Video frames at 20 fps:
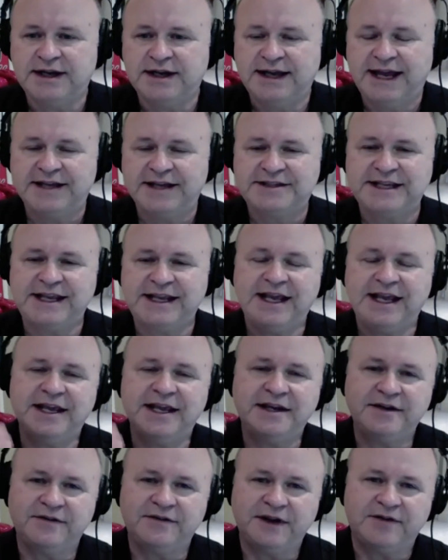at the
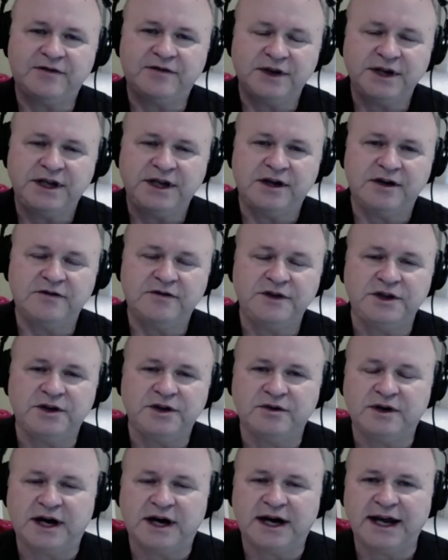end of every interview,
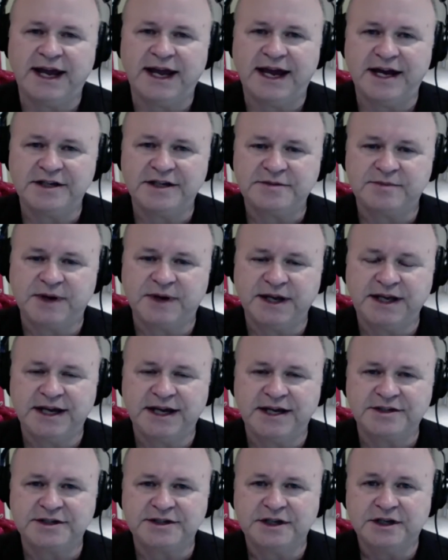I ask my
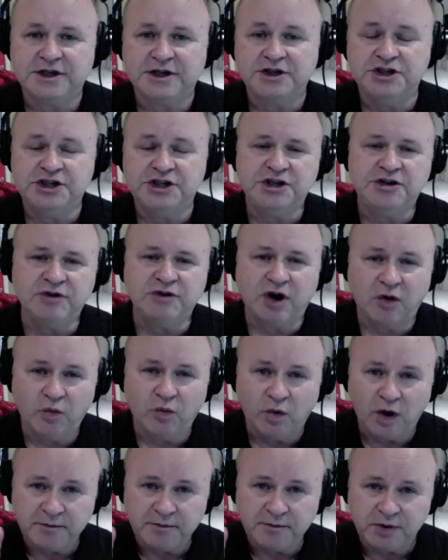guests, do you know
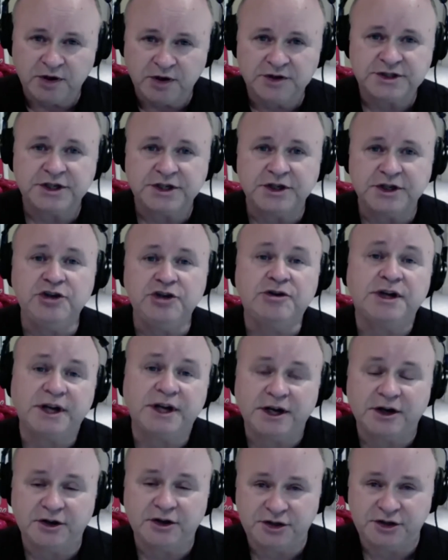one person you could
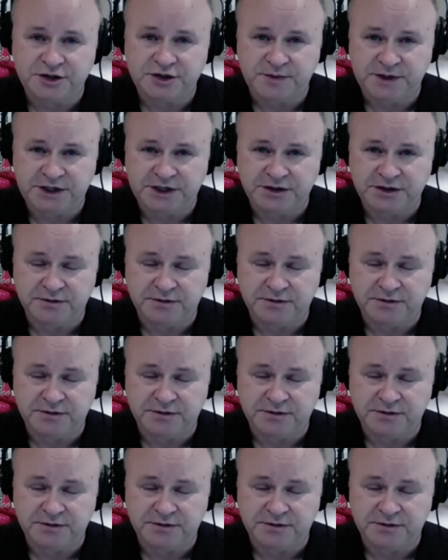introduce me to